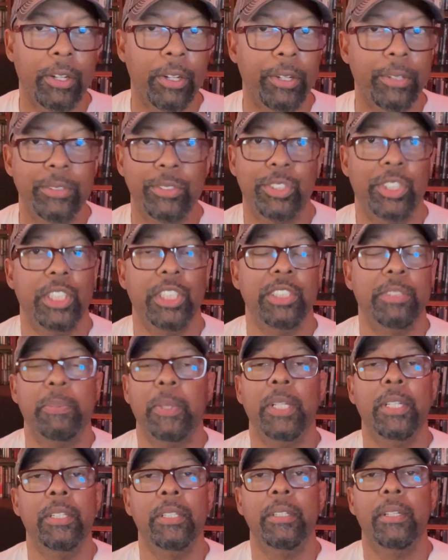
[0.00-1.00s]
she's
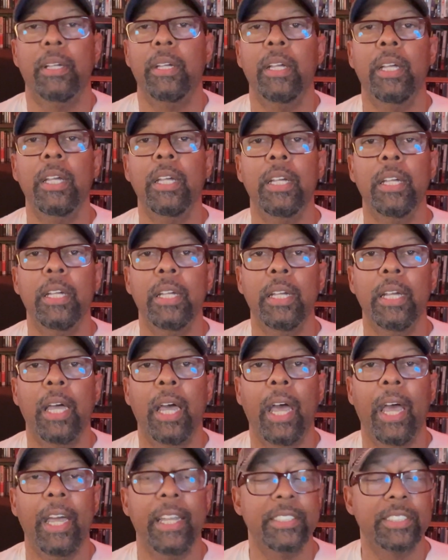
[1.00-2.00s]
been
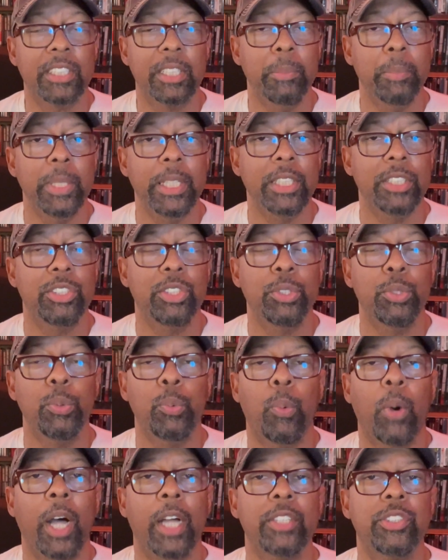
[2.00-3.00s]
asking me to
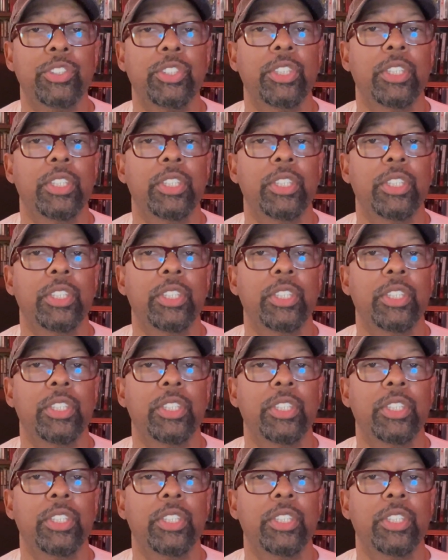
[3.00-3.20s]
watch